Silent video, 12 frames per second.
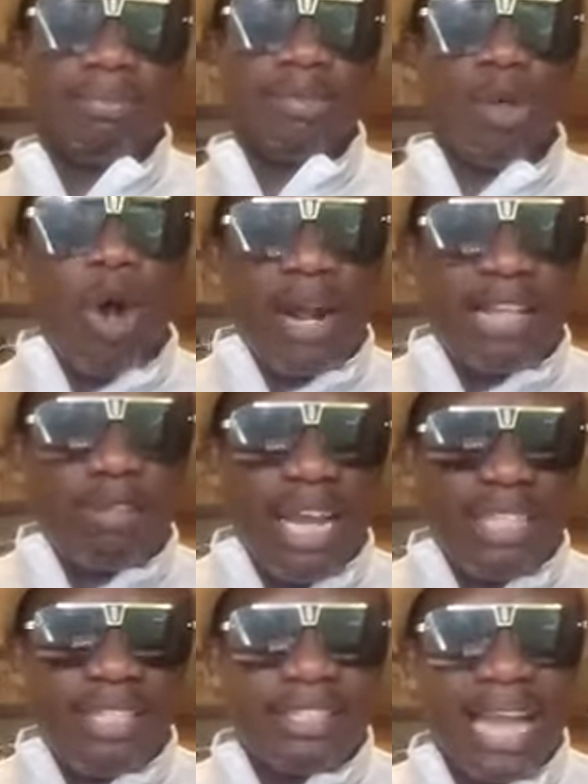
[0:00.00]

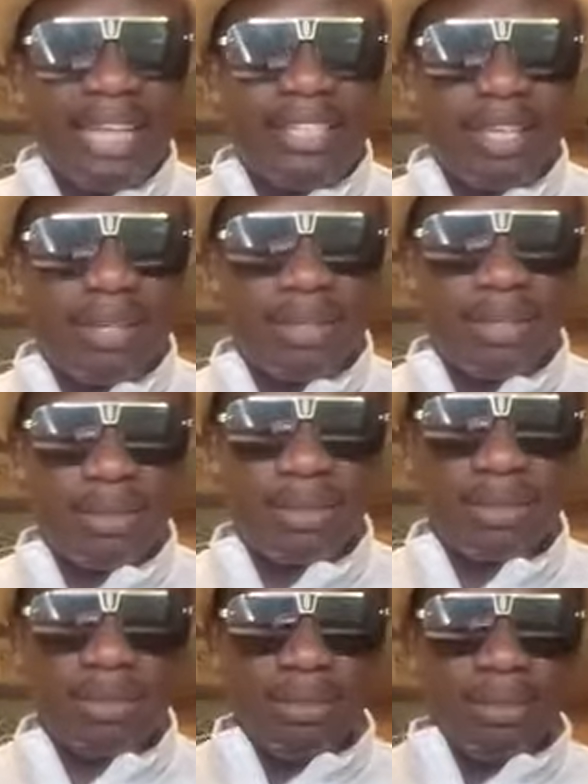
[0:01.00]
Congratulations, side chicks.
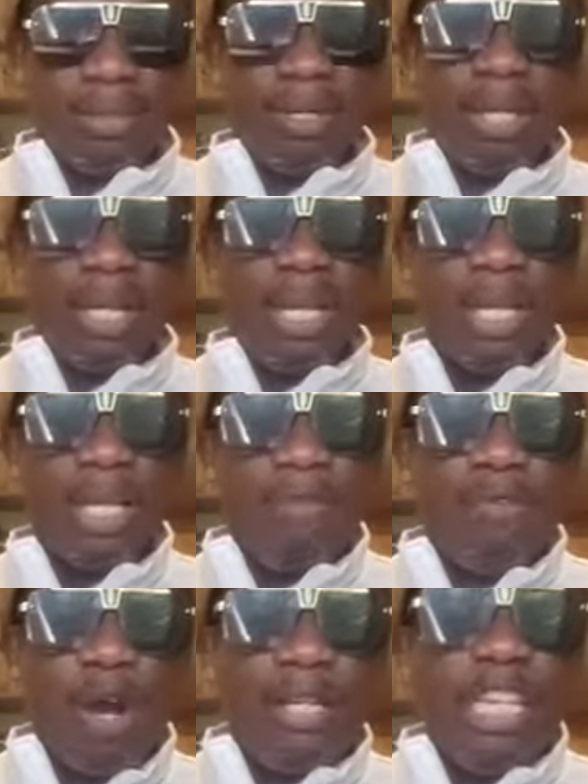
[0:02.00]
If
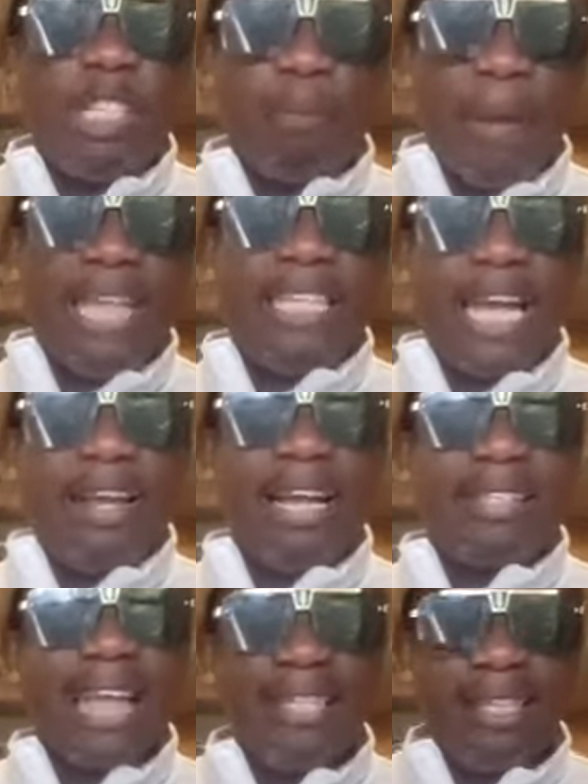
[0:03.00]
you're on this page and you're a
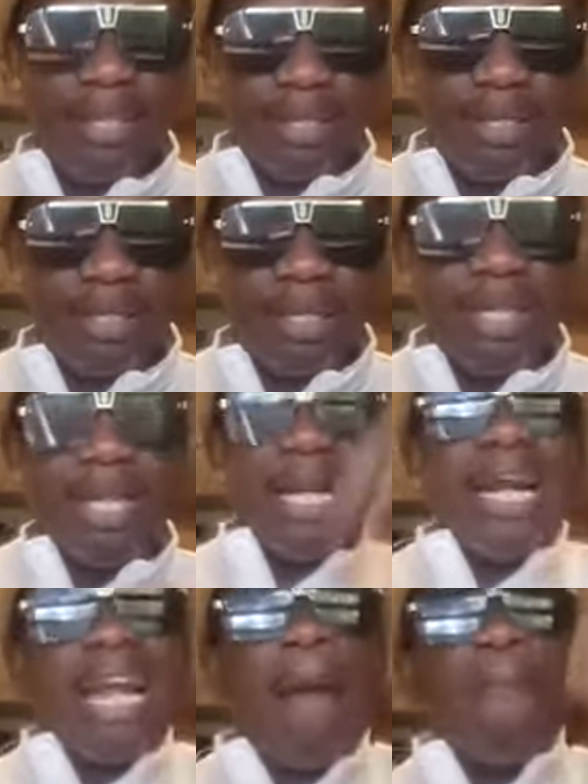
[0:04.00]
side chick,
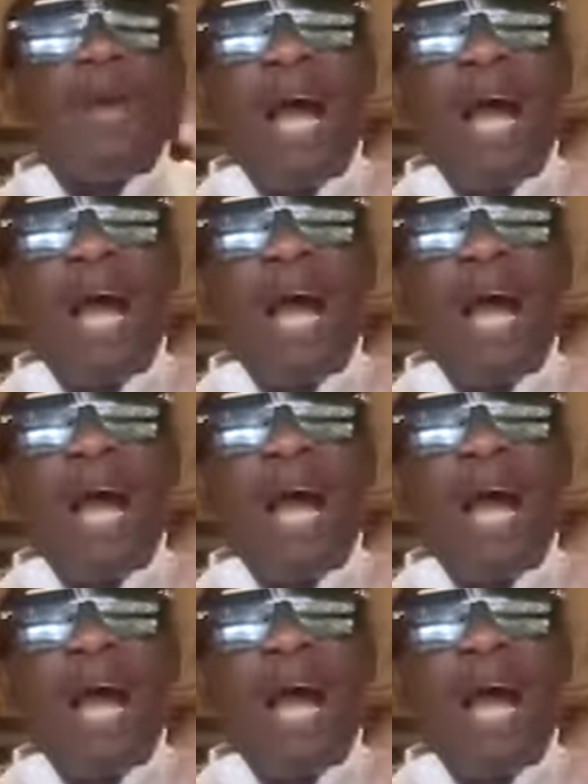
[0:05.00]
clap your